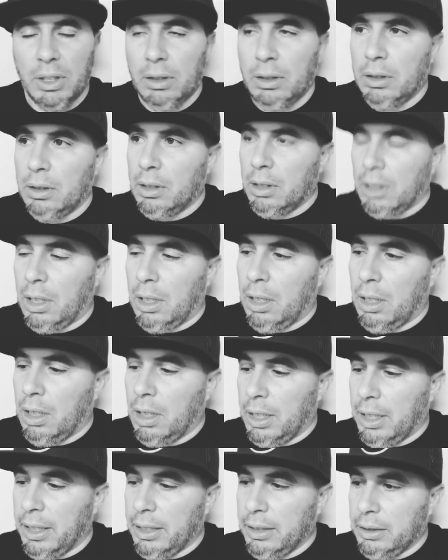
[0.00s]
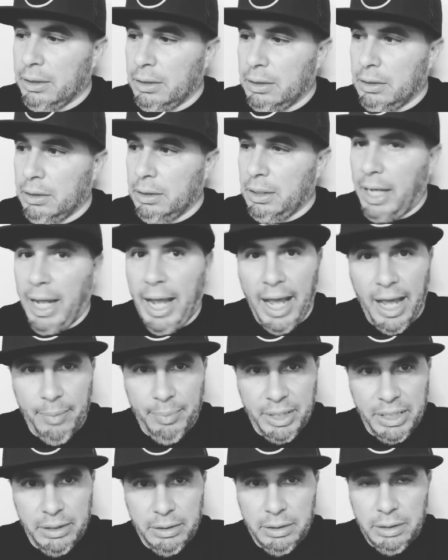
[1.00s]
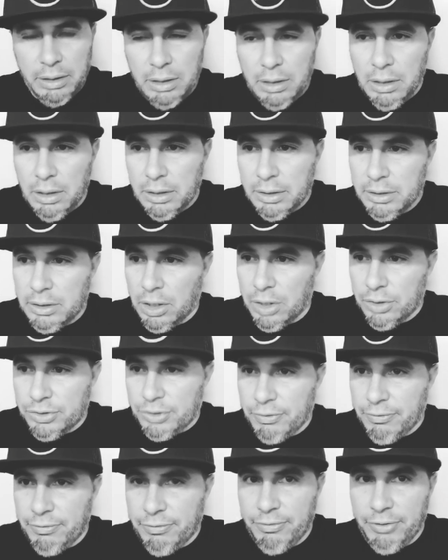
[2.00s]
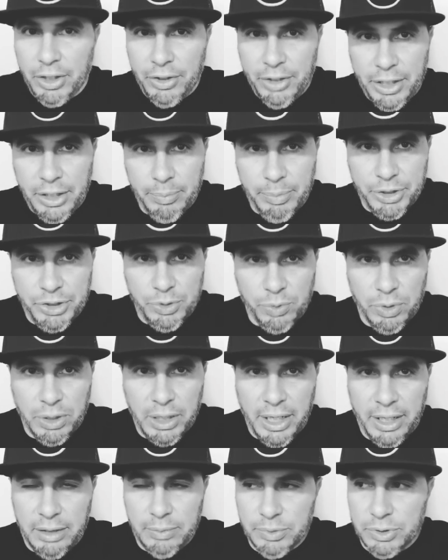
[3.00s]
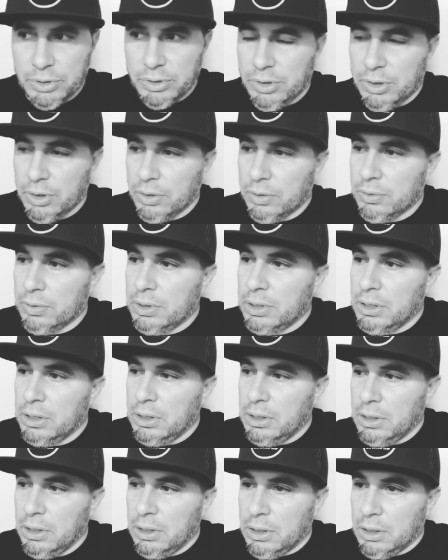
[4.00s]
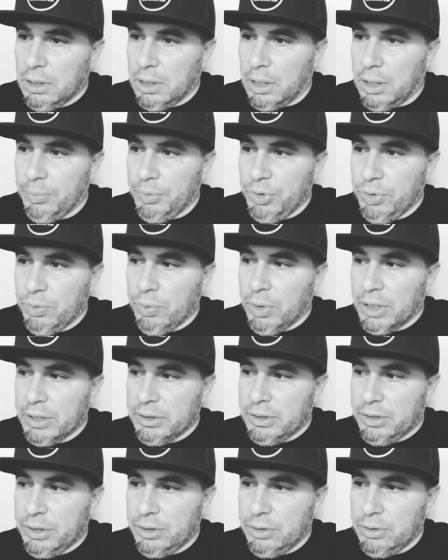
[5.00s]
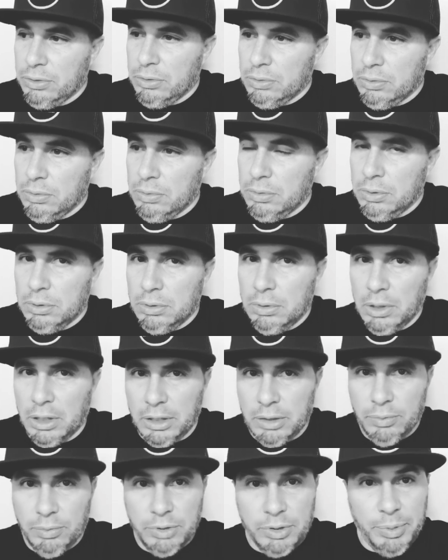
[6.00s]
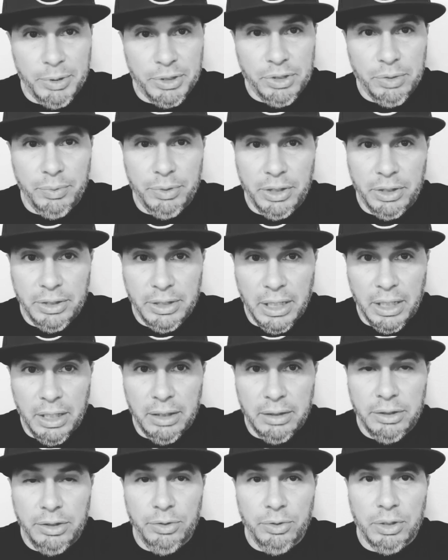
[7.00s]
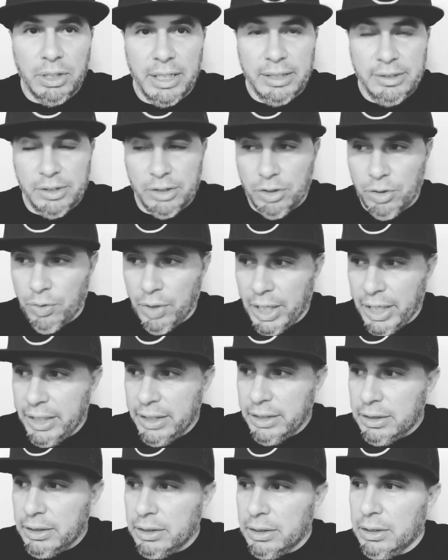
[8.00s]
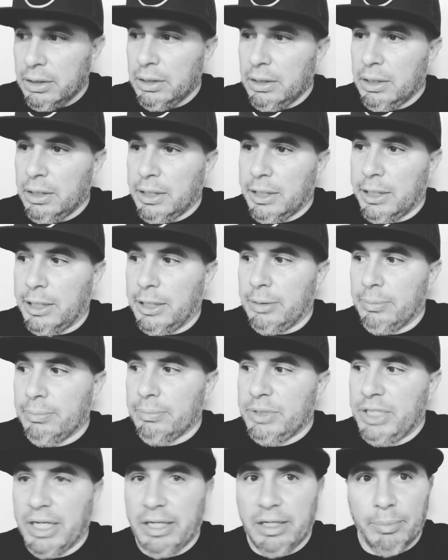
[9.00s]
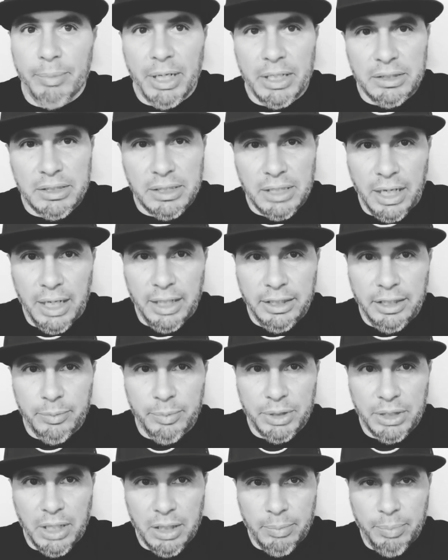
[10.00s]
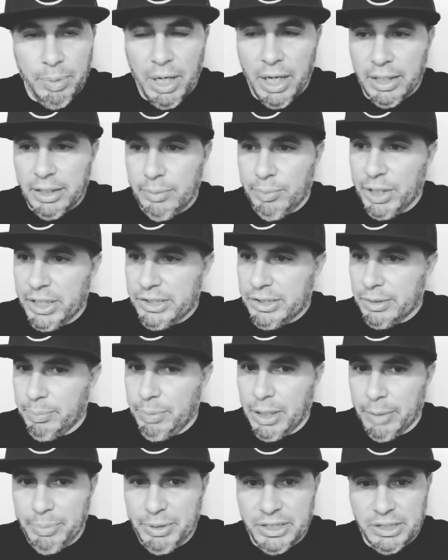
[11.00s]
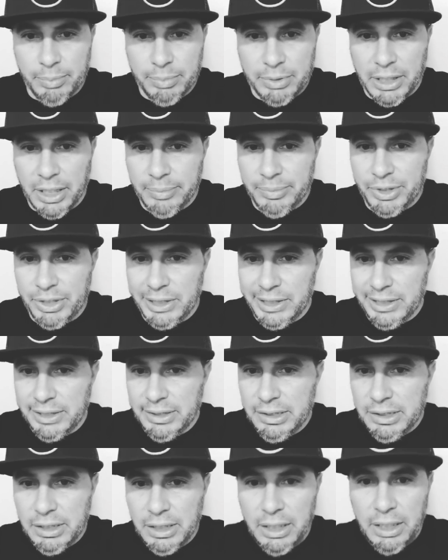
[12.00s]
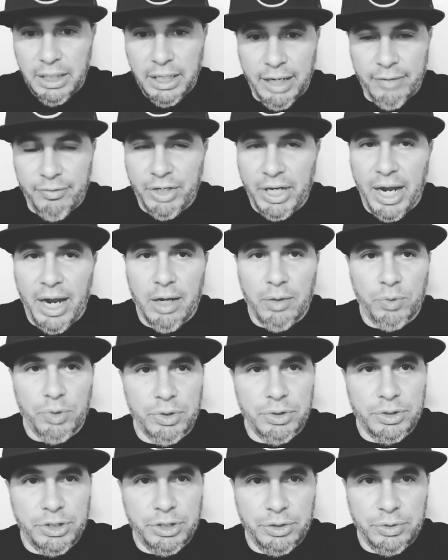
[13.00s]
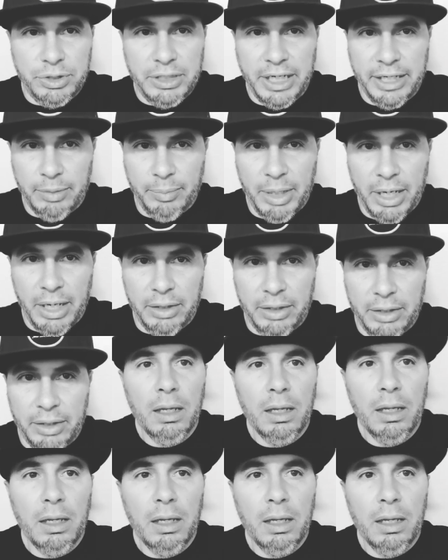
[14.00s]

on habit. Dogs are very habitual animals, so you want to, especially when they're young, utilize a crate. Take them outside, give them a lot of potty breaks. A puppy sometimes needs every hour or two take them out. But